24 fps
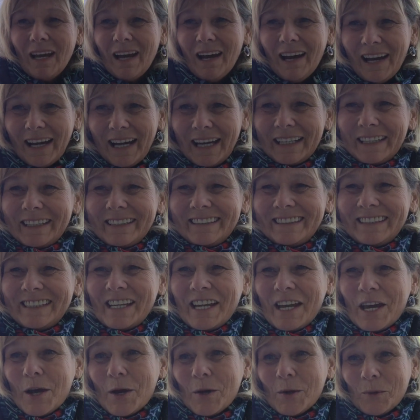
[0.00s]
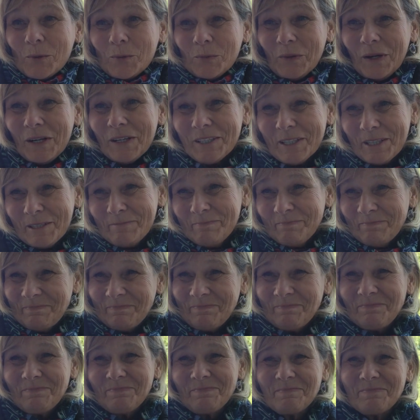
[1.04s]
Hi, welcome.
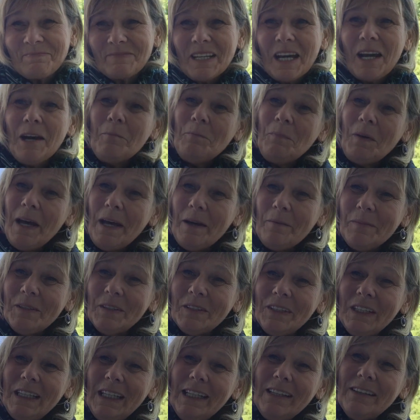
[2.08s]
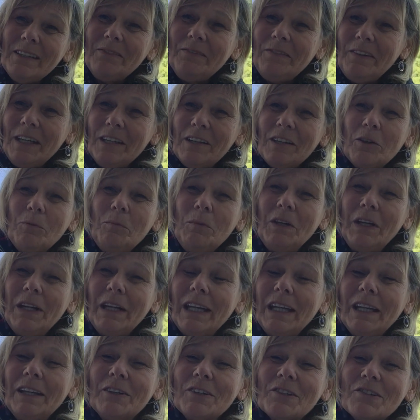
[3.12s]
I'm Pat McGlade, the Faith
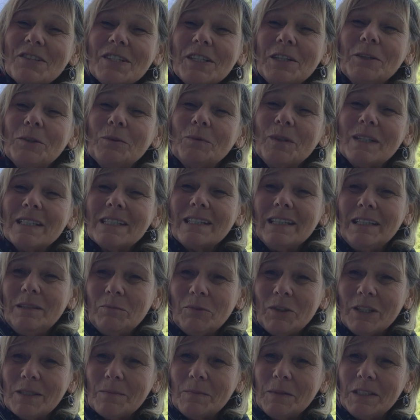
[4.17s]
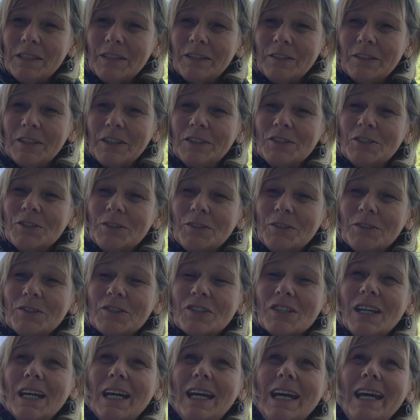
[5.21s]
Community Nurse here at Westside Presbyterian
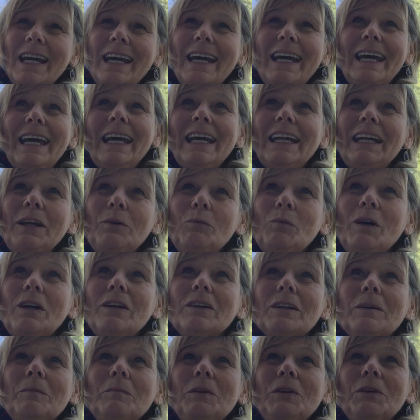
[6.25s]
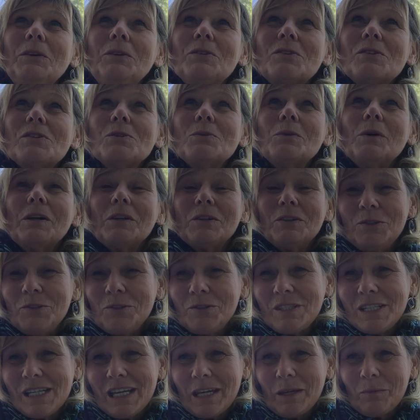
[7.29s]
Church, and I welcome you to our
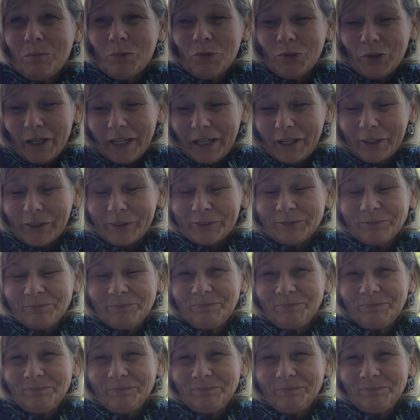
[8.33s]
noonday prayer.